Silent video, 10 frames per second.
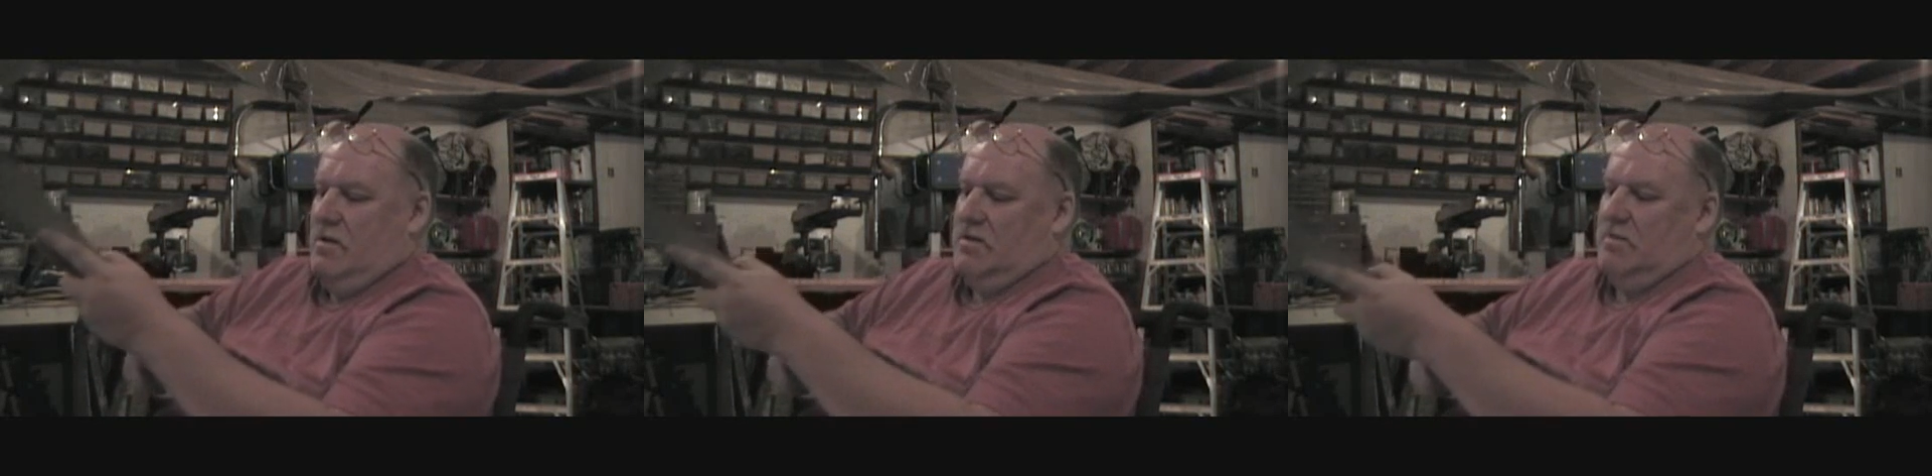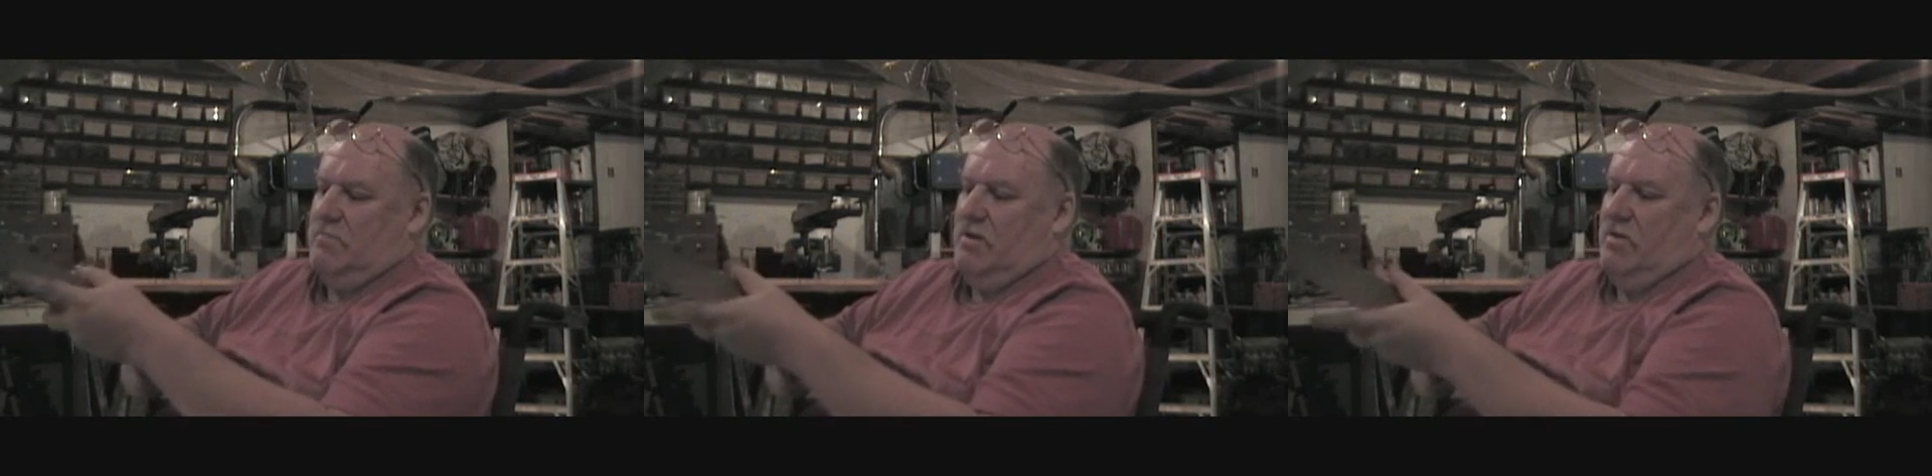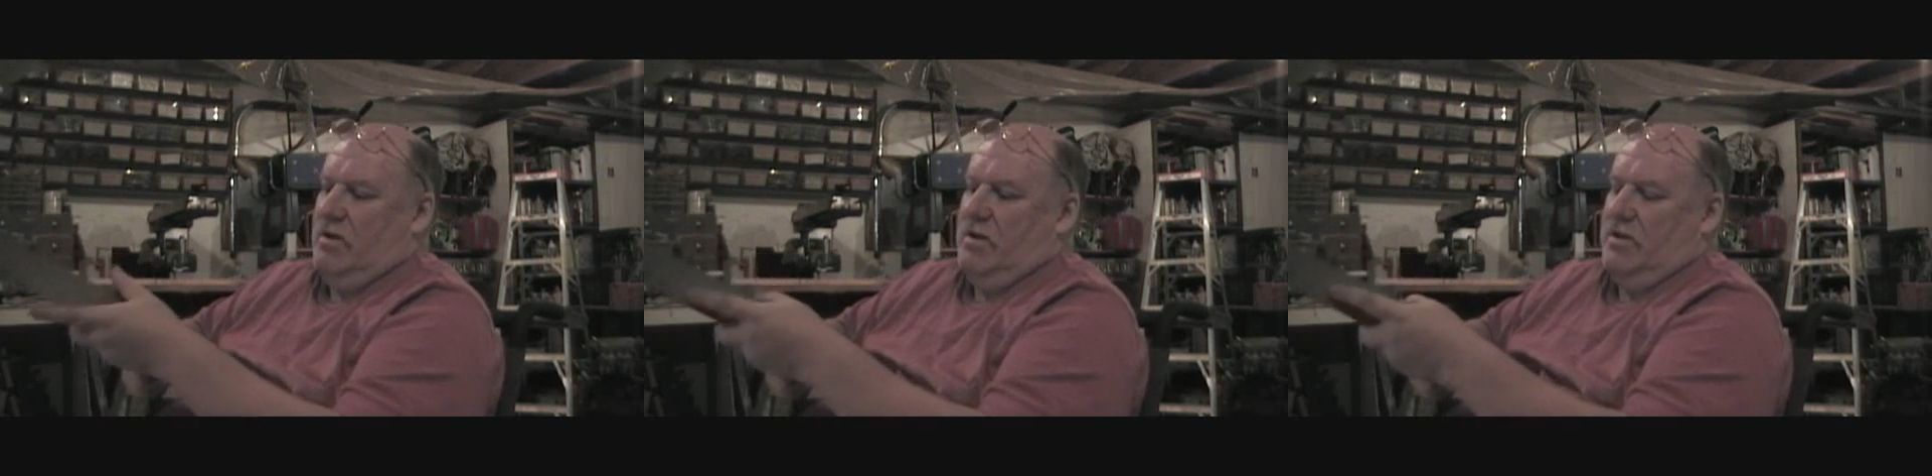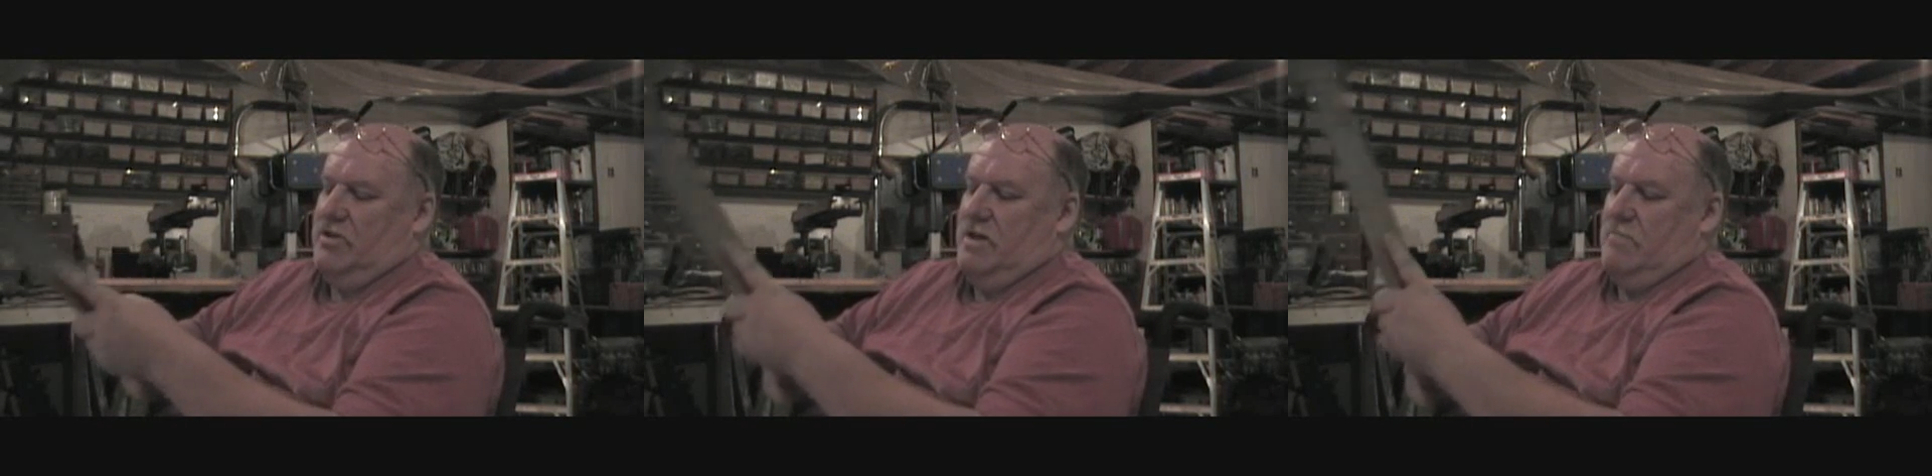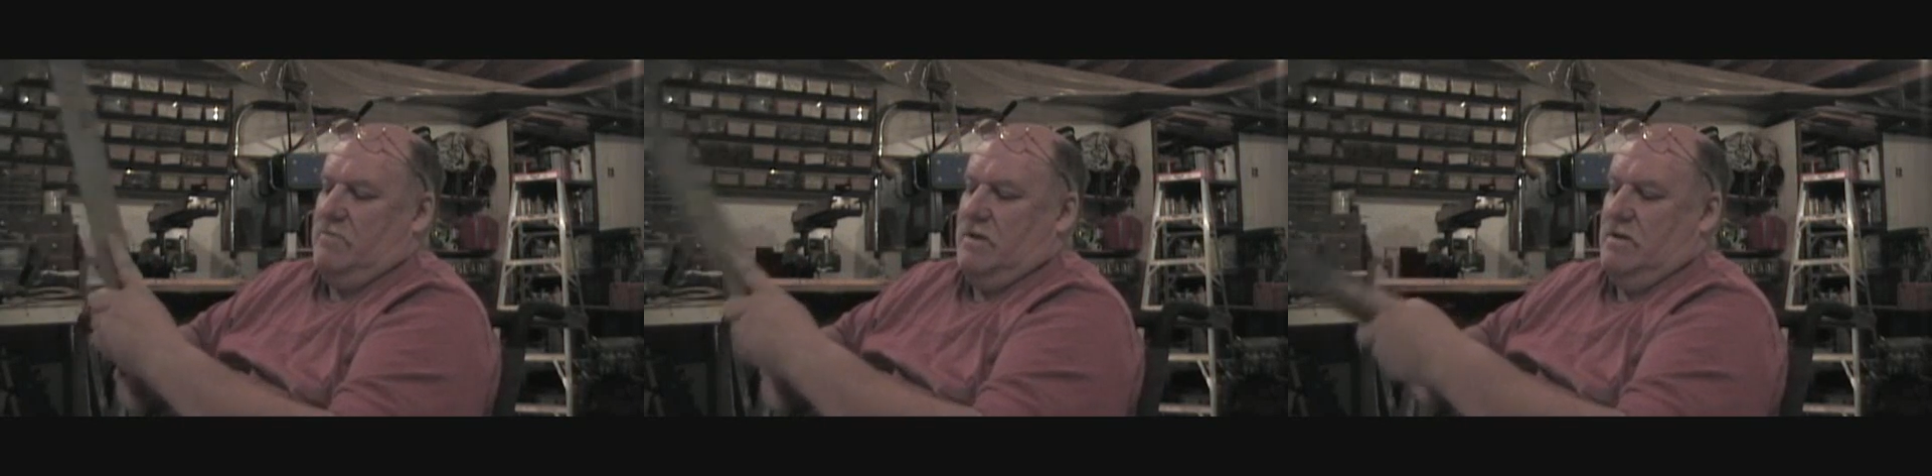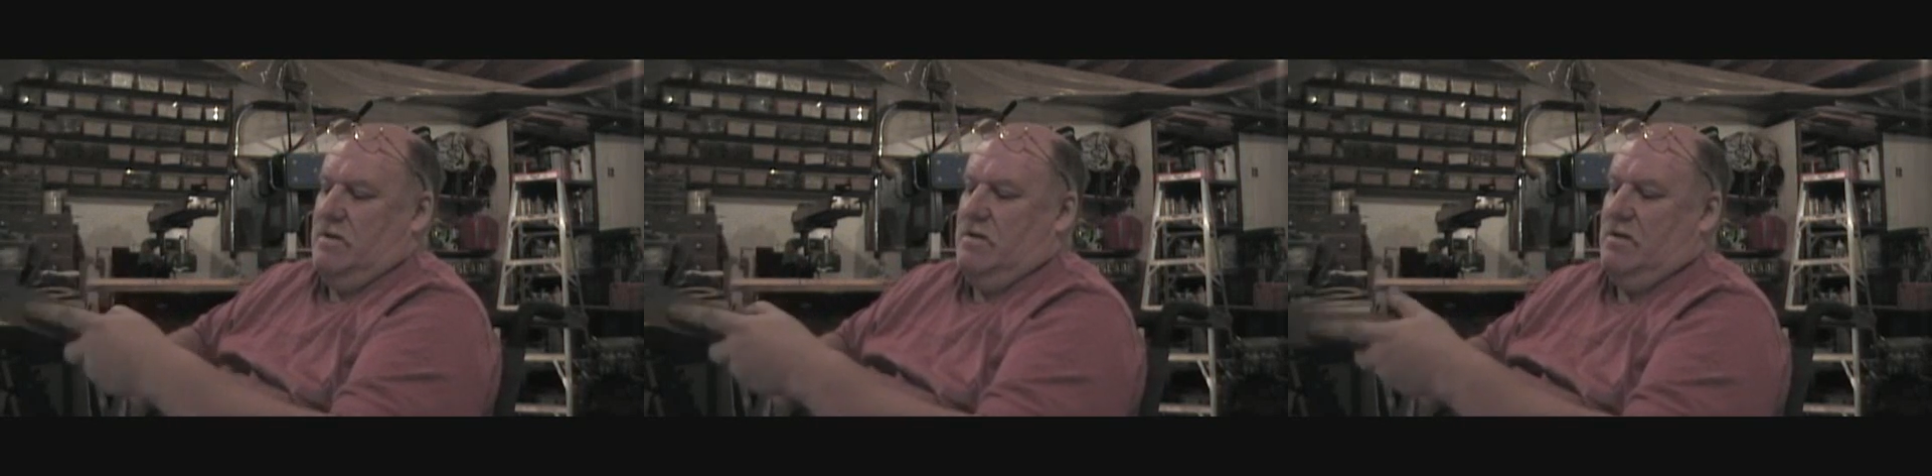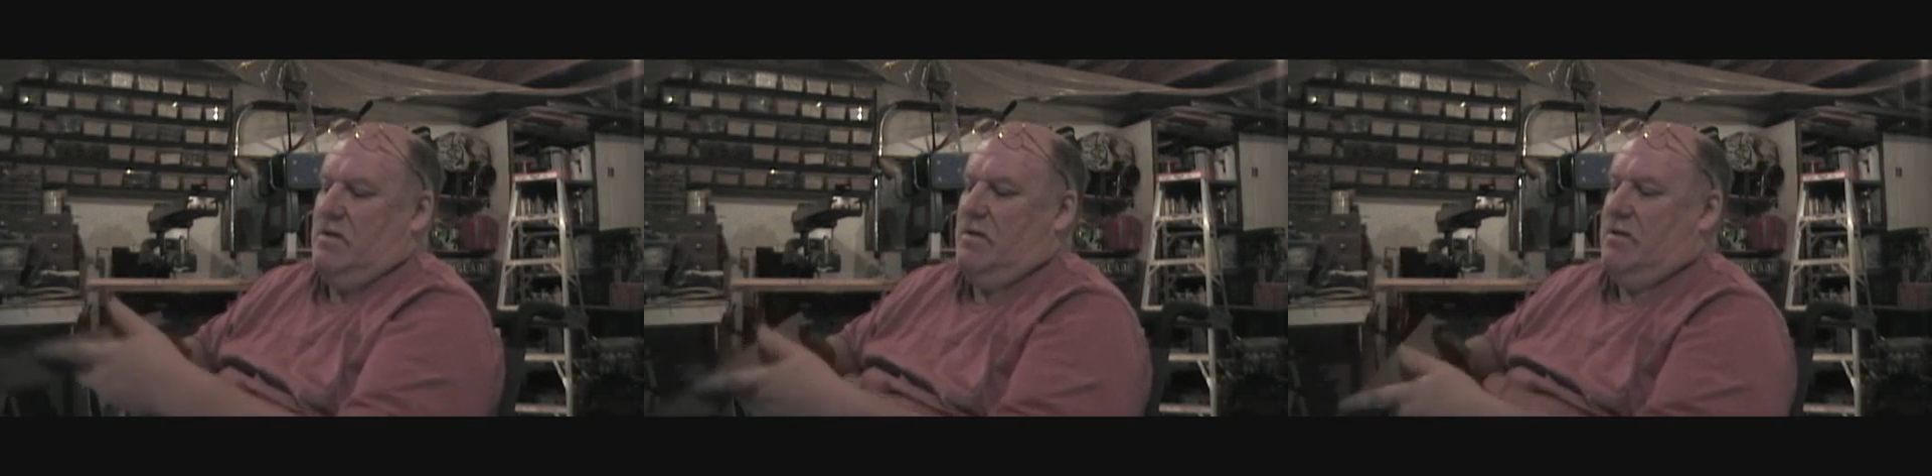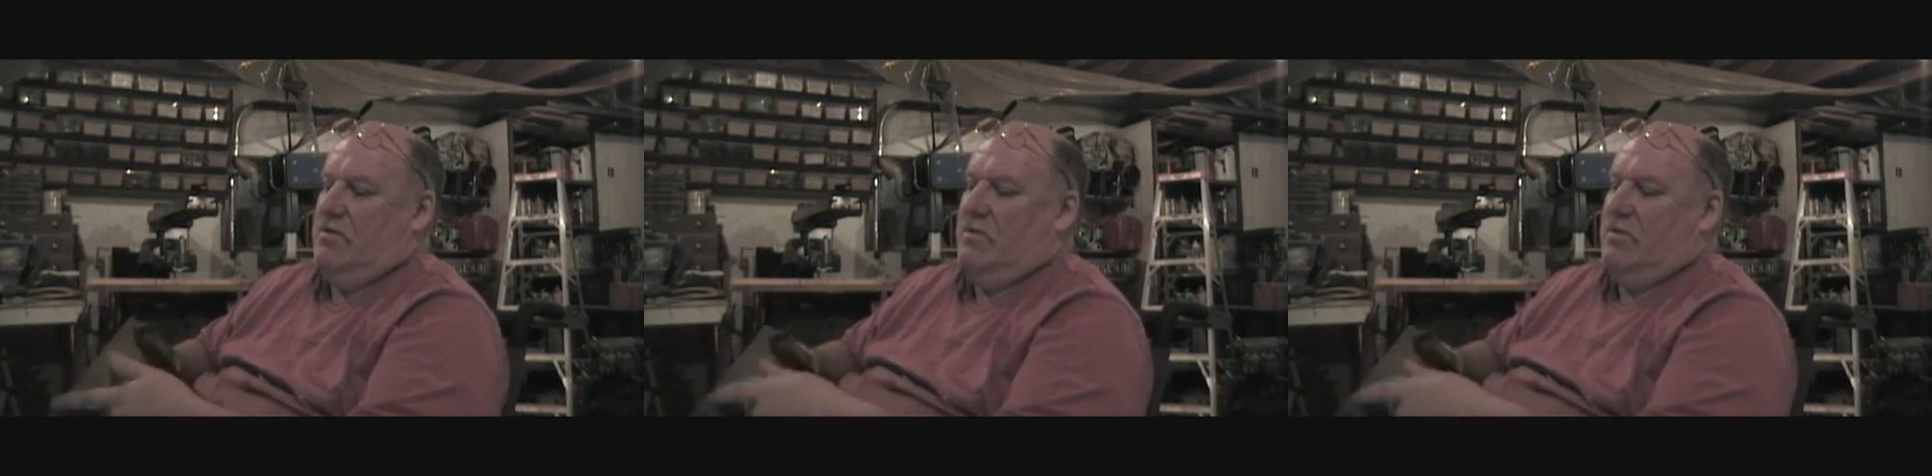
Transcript: Except now I got it jammed. I don't